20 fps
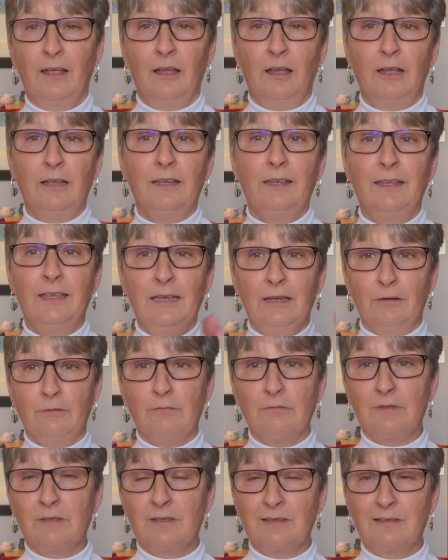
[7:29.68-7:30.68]
and
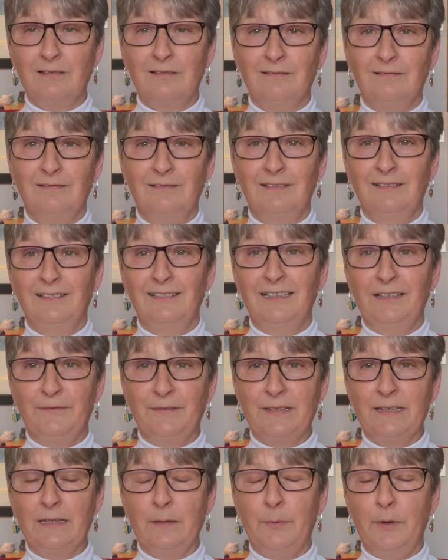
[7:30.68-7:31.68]
guilt
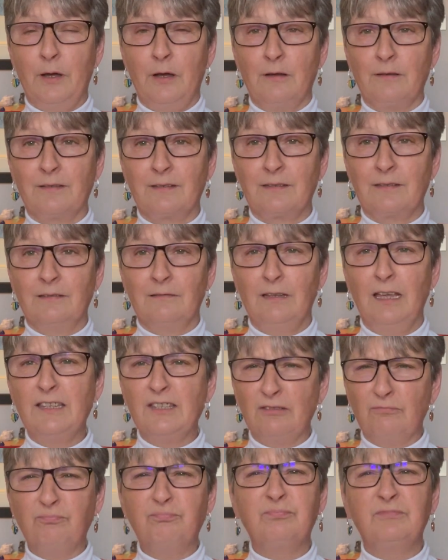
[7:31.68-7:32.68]
lives in the past, is
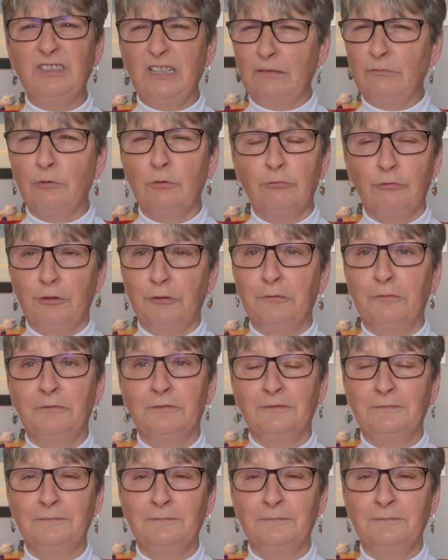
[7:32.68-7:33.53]
a general rule.